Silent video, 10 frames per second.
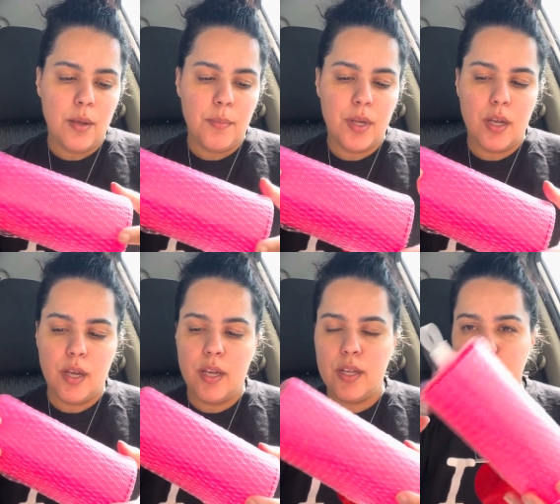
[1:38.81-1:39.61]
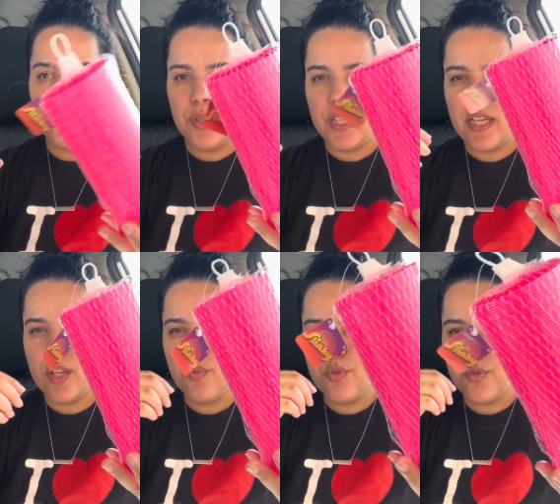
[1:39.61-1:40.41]
because when the
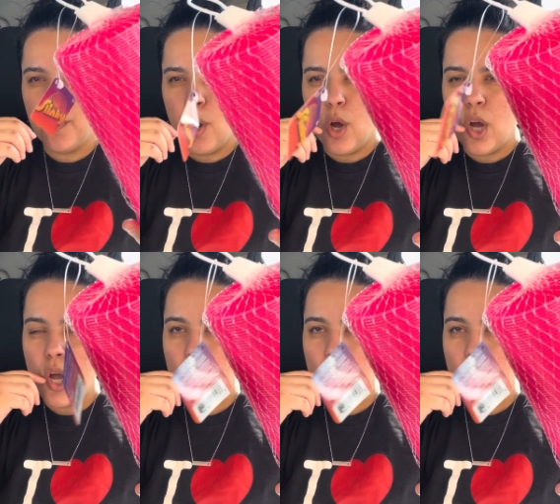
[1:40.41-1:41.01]
kids were small,